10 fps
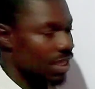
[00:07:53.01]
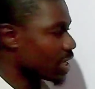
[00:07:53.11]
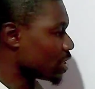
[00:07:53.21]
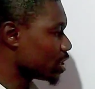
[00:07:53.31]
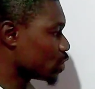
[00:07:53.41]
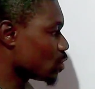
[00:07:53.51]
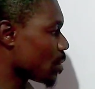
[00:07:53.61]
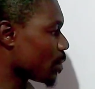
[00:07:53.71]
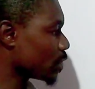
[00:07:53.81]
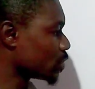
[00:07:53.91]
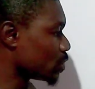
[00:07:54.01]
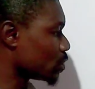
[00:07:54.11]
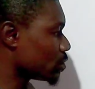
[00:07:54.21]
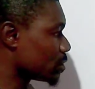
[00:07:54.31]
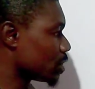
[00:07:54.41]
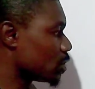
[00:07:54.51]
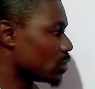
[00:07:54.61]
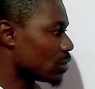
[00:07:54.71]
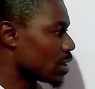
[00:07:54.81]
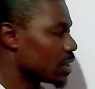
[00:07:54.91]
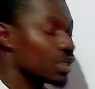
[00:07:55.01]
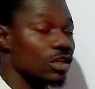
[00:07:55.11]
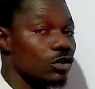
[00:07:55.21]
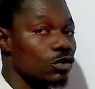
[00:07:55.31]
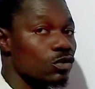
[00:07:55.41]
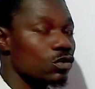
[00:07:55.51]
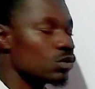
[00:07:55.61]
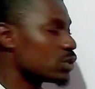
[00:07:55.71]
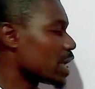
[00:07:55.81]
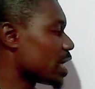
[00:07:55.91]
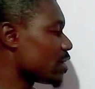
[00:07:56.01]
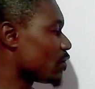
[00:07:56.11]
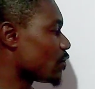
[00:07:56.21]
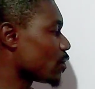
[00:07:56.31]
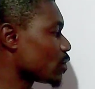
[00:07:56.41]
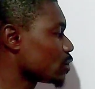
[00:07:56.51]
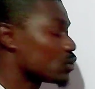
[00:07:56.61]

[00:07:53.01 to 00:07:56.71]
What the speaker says: Now this will help us to, include ln 4